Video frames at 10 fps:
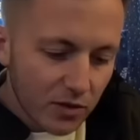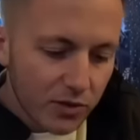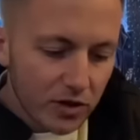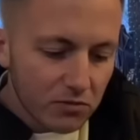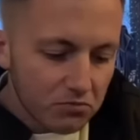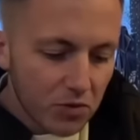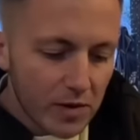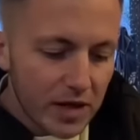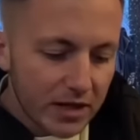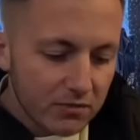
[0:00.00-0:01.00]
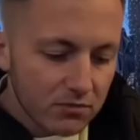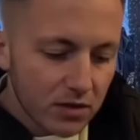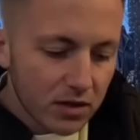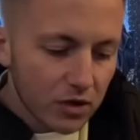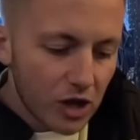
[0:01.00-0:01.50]
We got probably like
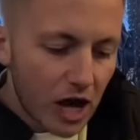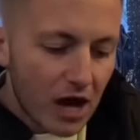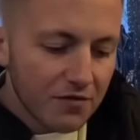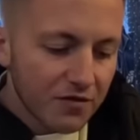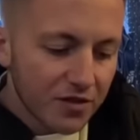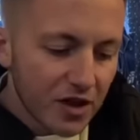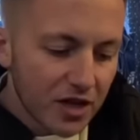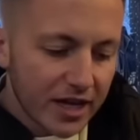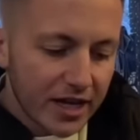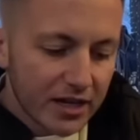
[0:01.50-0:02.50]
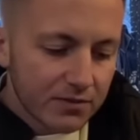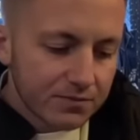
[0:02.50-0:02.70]
a good half of a duck here.